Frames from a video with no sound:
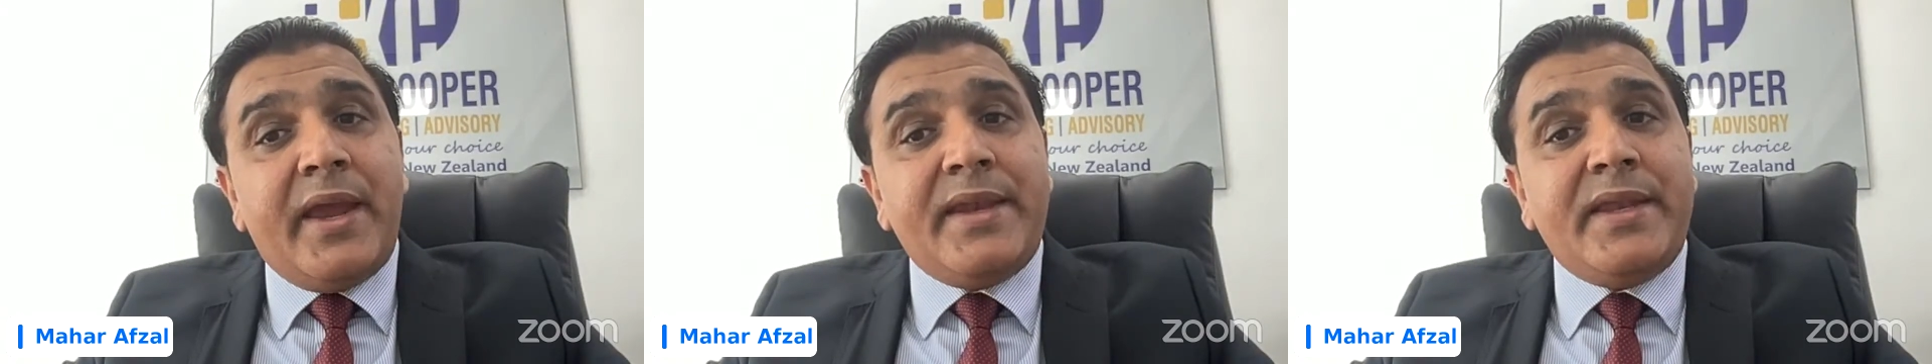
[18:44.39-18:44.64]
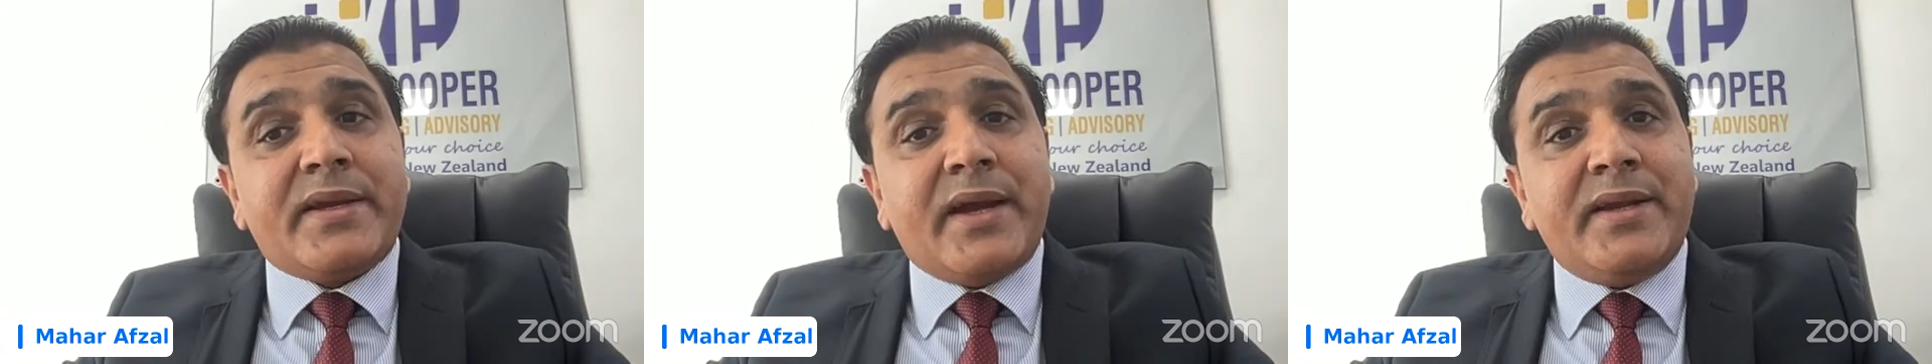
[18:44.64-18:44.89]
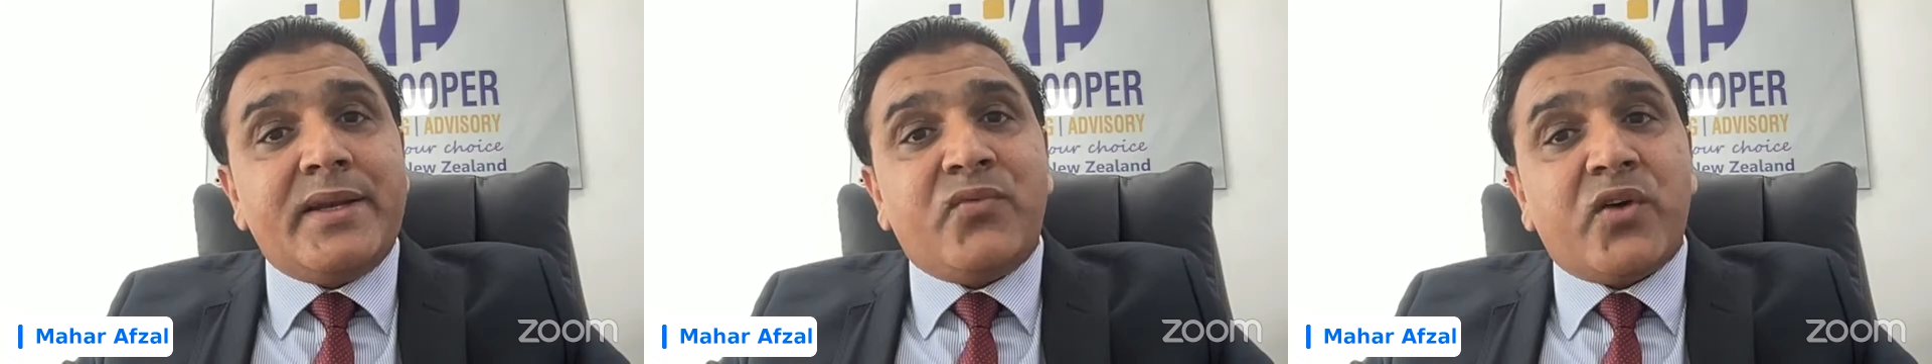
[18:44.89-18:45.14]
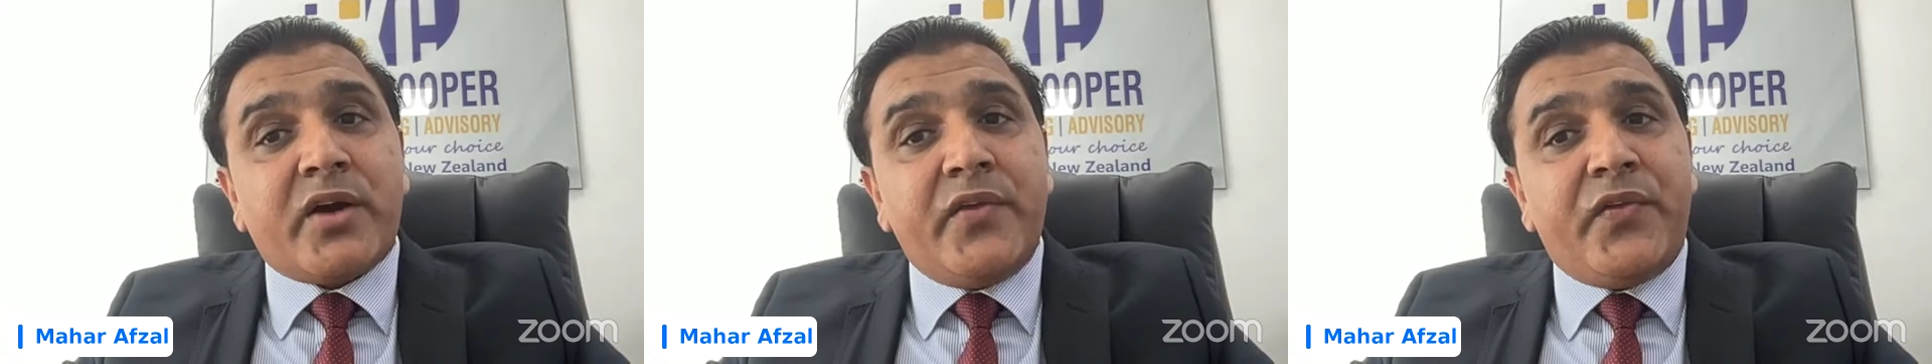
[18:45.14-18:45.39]
any kind
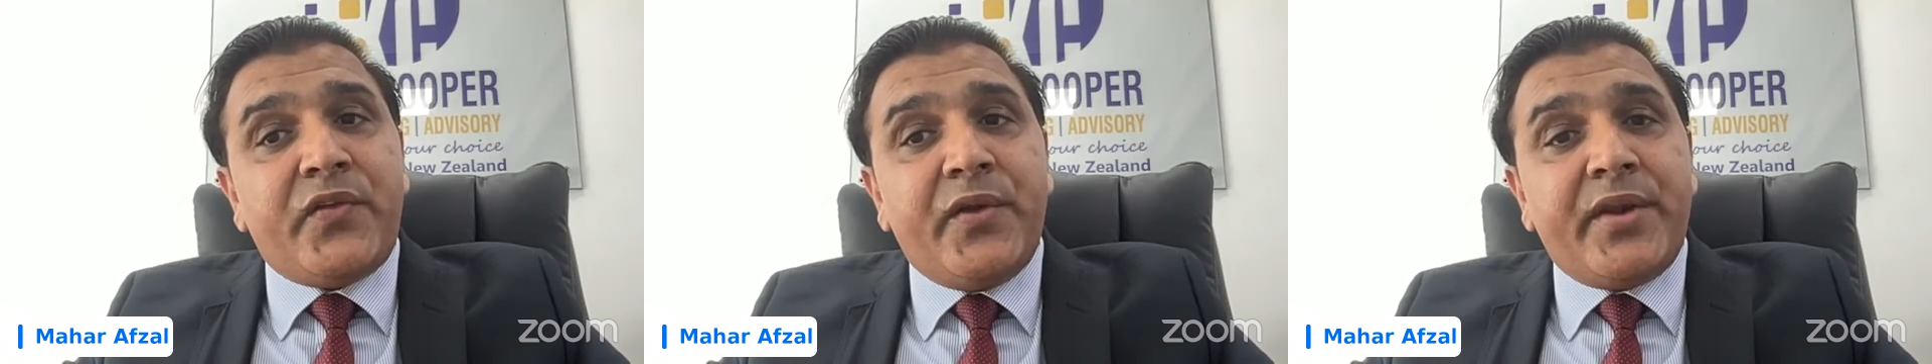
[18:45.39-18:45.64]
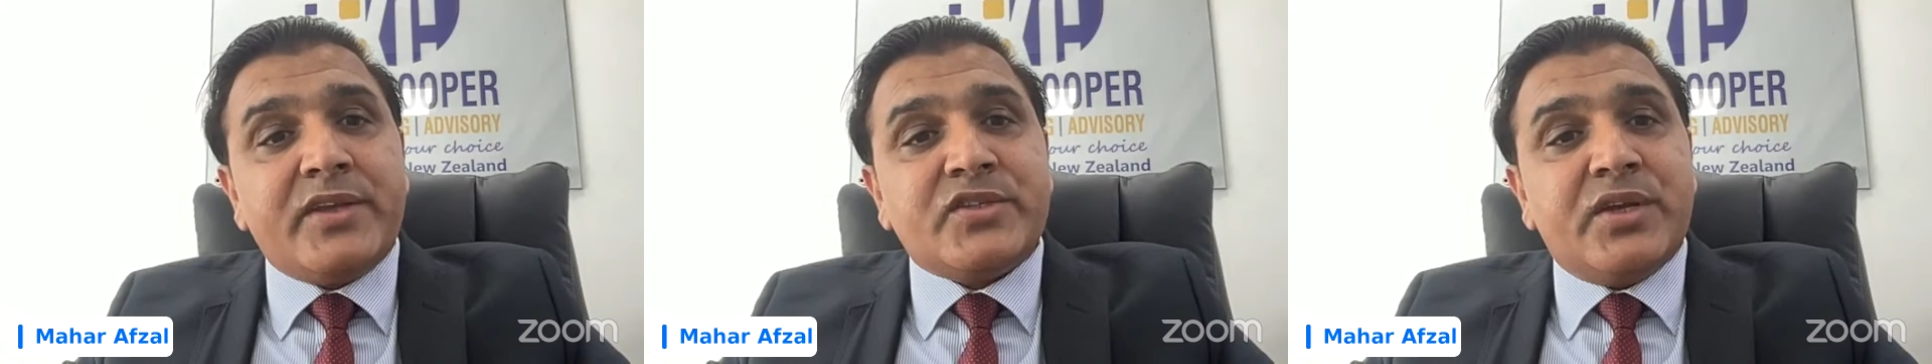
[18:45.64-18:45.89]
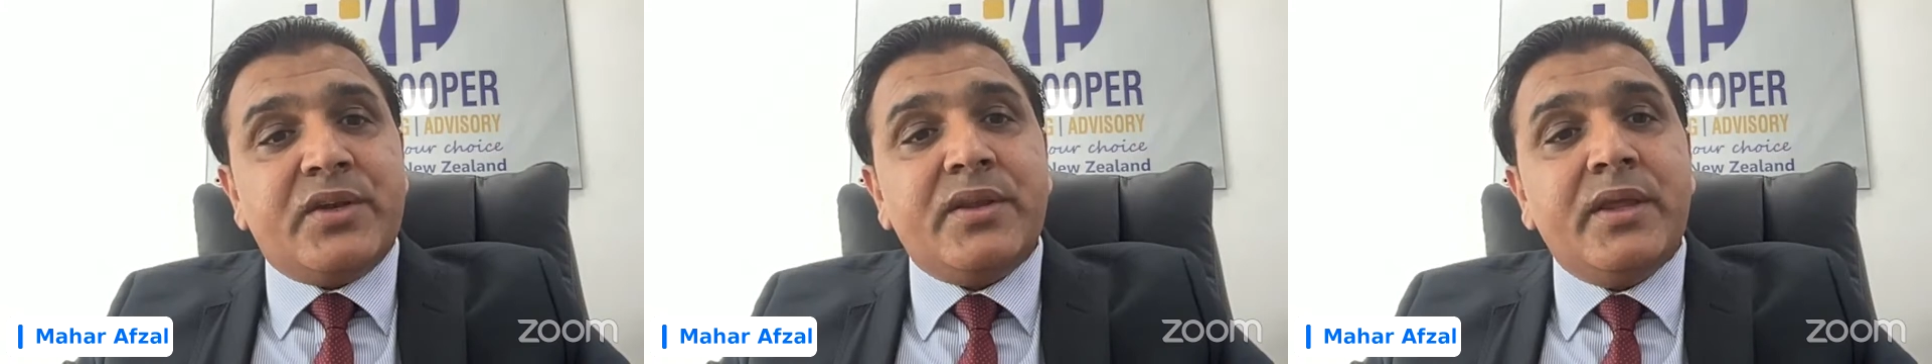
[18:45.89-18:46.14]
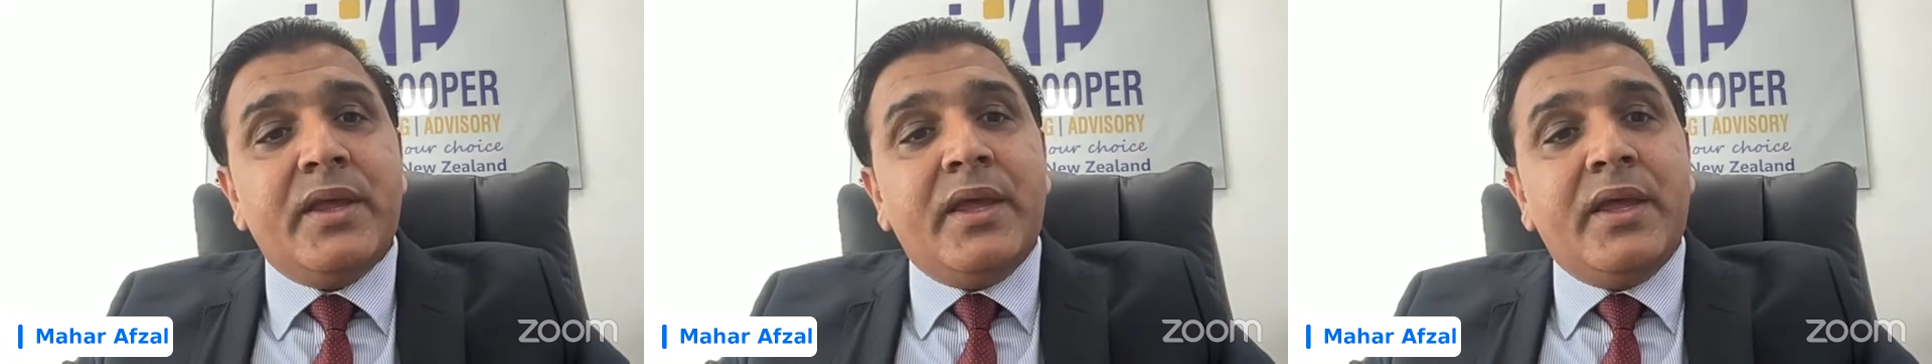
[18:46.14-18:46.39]
of consideration